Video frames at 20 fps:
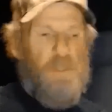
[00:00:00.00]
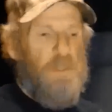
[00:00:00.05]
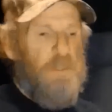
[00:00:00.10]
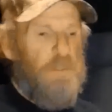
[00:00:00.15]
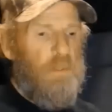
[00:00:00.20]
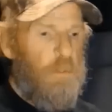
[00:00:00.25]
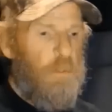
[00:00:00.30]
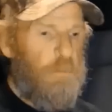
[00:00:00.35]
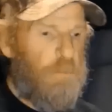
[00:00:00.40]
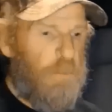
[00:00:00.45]

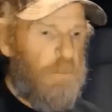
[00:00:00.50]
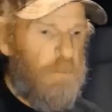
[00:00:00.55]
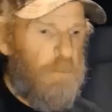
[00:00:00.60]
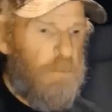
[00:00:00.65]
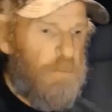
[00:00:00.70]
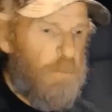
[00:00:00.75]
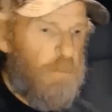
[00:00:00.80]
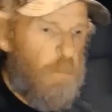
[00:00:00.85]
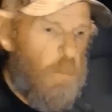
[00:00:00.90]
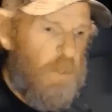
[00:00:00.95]
using
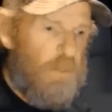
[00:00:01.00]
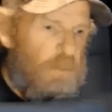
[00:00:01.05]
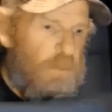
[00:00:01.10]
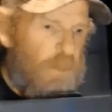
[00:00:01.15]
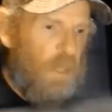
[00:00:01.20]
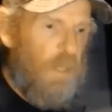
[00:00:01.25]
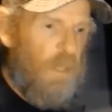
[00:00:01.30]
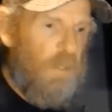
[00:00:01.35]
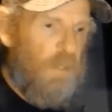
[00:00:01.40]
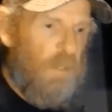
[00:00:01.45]
this quick
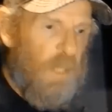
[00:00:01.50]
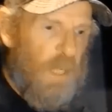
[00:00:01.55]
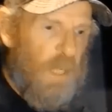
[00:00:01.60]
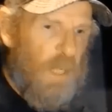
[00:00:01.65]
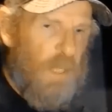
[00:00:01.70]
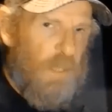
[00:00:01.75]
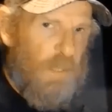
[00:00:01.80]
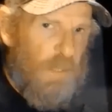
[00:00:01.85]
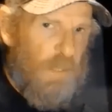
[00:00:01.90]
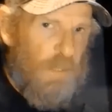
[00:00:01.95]
start
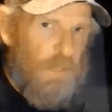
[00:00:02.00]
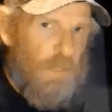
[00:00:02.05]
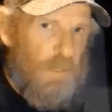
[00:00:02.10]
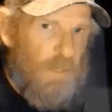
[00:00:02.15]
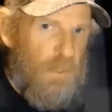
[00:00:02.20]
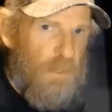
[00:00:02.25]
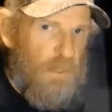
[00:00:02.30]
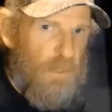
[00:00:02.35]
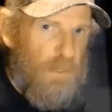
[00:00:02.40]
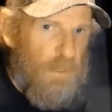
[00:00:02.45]
guide
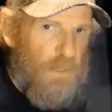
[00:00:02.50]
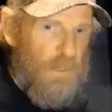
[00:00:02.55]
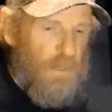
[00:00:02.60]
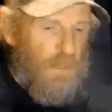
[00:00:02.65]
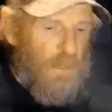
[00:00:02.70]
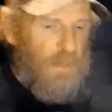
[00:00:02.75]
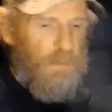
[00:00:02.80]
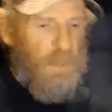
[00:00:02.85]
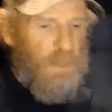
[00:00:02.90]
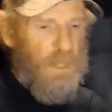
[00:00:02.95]

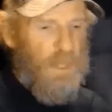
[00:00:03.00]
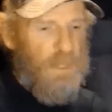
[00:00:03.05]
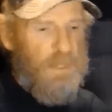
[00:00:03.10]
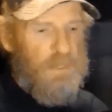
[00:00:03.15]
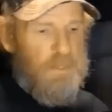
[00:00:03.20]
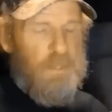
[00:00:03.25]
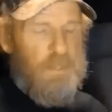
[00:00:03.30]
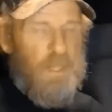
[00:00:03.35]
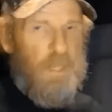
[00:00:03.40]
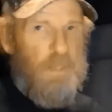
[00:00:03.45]
that
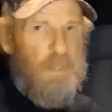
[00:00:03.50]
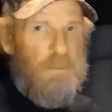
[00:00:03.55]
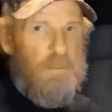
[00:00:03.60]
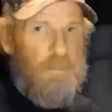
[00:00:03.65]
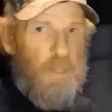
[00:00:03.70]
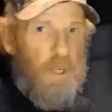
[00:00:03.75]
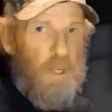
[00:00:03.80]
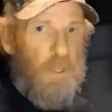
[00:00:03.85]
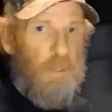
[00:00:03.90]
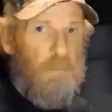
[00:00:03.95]
contains
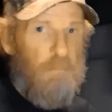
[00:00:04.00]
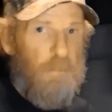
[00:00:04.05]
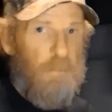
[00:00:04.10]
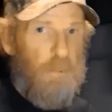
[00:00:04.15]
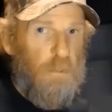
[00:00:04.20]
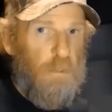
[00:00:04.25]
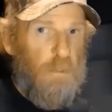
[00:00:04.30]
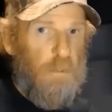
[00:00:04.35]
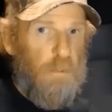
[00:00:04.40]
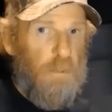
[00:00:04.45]
all of
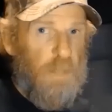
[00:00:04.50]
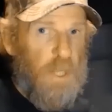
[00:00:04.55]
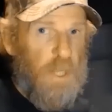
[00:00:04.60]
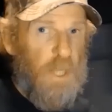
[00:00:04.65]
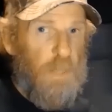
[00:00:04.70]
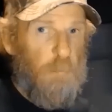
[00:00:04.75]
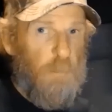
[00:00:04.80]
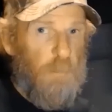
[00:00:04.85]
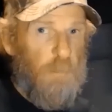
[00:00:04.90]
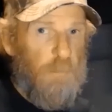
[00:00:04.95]
your
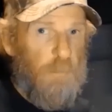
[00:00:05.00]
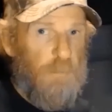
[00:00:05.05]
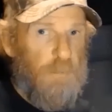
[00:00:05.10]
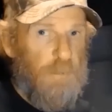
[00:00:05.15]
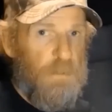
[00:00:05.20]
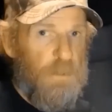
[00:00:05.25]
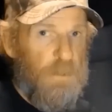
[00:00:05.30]
cables.